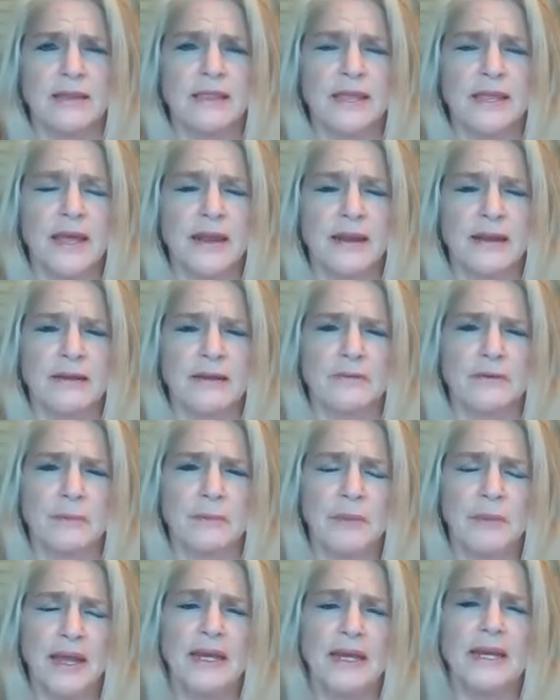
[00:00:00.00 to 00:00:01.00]
that
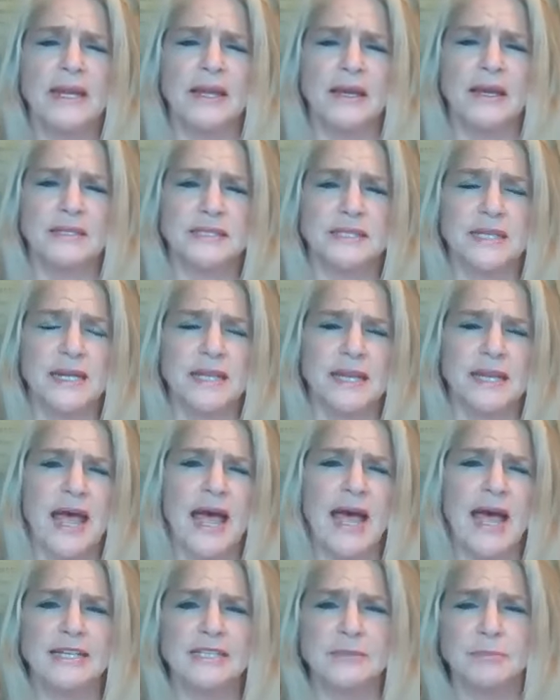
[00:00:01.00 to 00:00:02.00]
reminding us that it
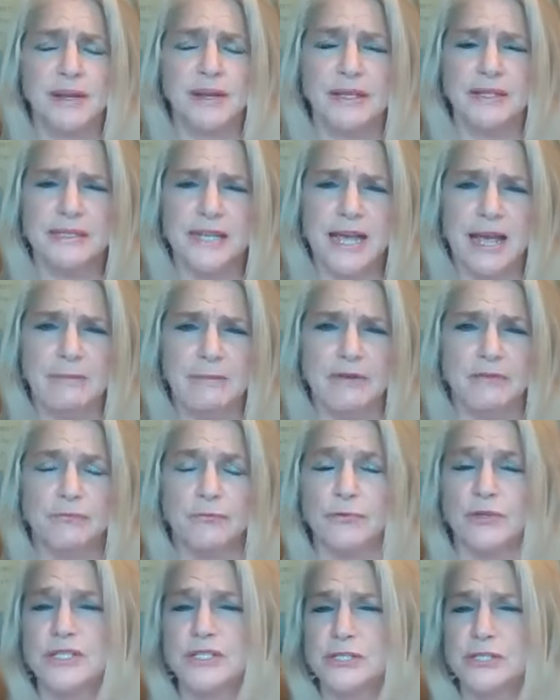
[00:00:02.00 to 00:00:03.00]
has been a time of
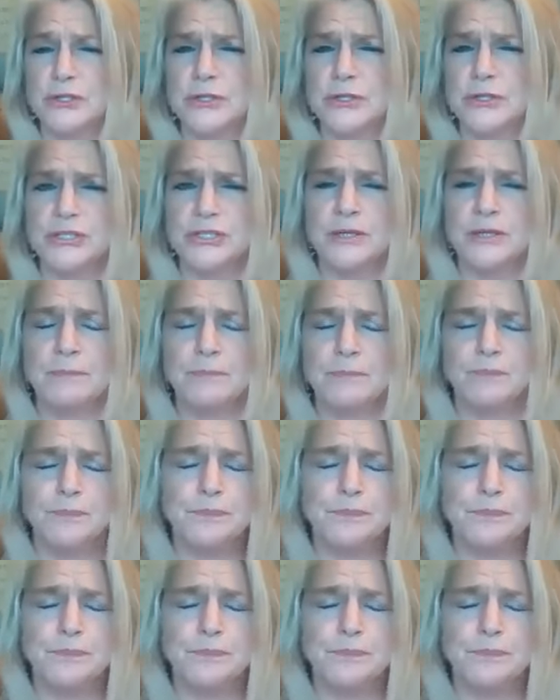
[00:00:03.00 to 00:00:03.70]
research.